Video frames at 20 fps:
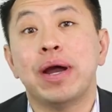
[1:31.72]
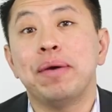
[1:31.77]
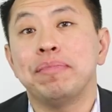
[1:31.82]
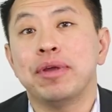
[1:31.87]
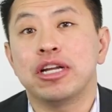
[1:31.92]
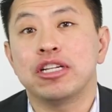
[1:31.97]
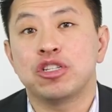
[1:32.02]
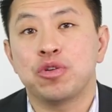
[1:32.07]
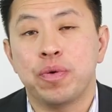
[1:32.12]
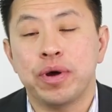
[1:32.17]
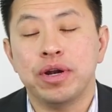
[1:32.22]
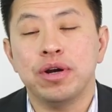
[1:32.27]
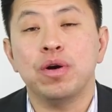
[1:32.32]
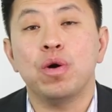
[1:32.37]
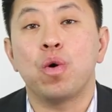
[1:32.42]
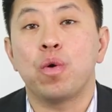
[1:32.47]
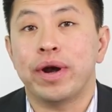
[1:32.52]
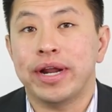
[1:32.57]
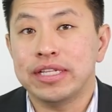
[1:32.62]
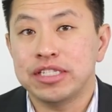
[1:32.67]
find me on
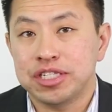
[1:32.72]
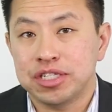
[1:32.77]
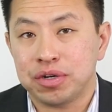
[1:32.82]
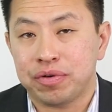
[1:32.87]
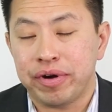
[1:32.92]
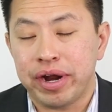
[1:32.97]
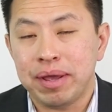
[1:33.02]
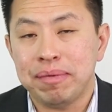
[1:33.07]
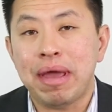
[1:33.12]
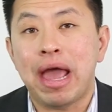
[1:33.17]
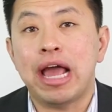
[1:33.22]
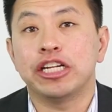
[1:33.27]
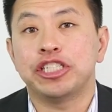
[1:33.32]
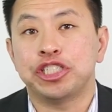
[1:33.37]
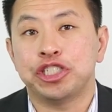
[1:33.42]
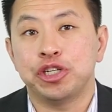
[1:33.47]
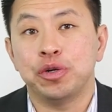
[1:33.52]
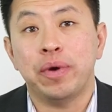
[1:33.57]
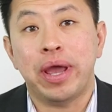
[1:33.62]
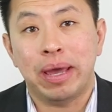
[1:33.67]
Twitter or Instagram at
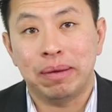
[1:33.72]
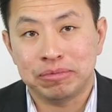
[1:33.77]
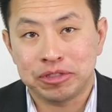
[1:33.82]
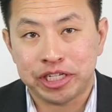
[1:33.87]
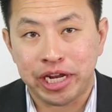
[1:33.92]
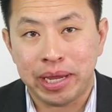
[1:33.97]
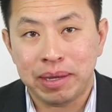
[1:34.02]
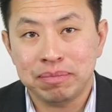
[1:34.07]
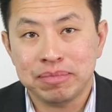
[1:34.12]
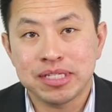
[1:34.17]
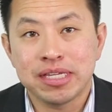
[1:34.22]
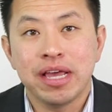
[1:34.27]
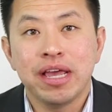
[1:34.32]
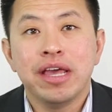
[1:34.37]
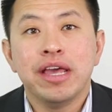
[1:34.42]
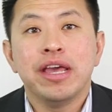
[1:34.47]
HsuMJames.